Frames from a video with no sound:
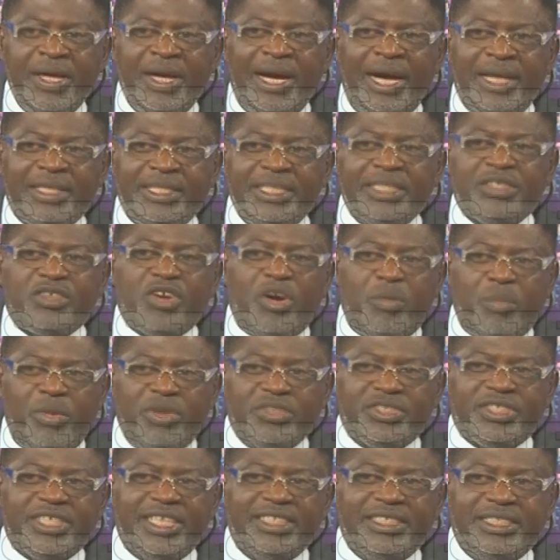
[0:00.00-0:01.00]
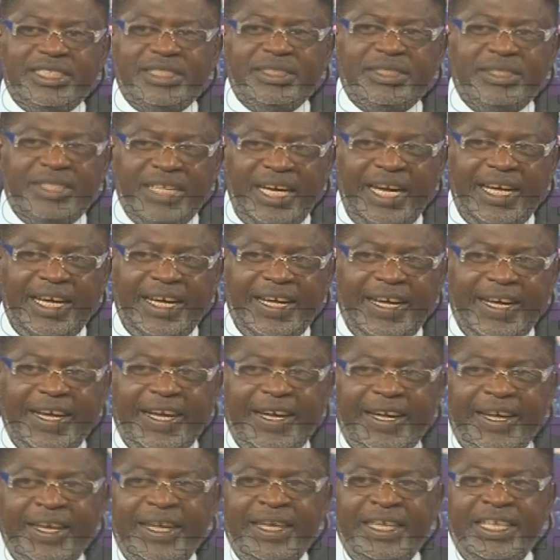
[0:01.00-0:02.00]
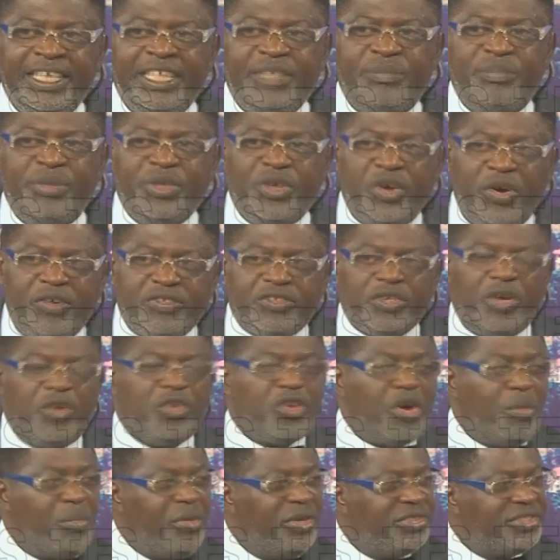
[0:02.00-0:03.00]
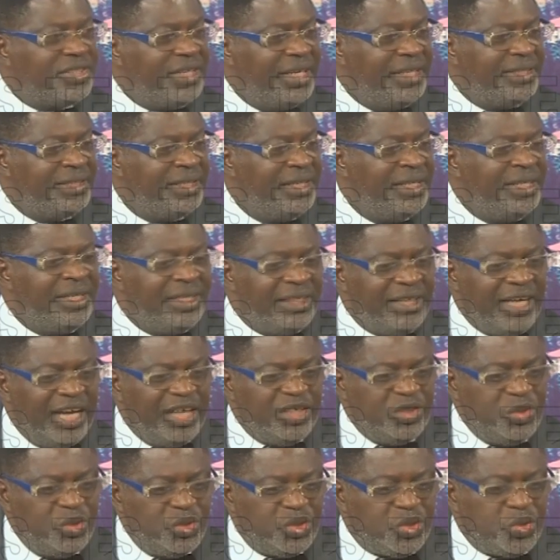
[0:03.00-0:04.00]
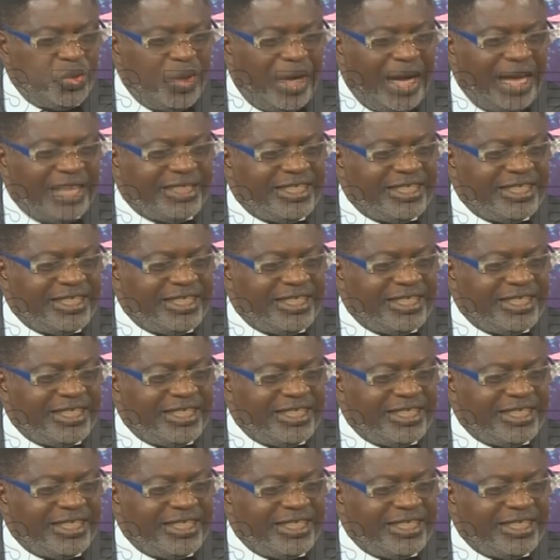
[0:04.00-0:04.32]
I think common sense, uh, uh, it behoves on common sense mm-hmm. that you should